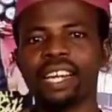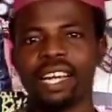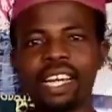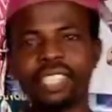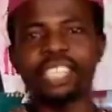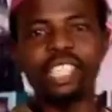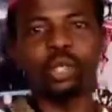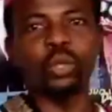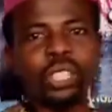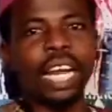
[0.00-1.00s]
hitting
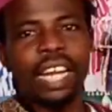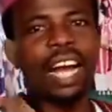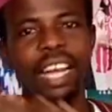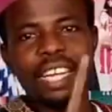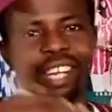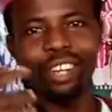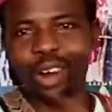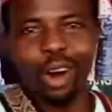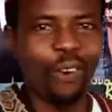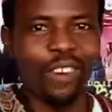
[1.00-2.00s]
together in
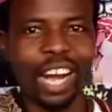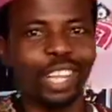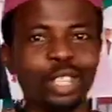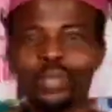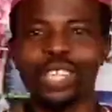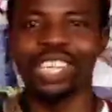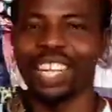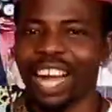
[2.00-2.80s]
love, and you will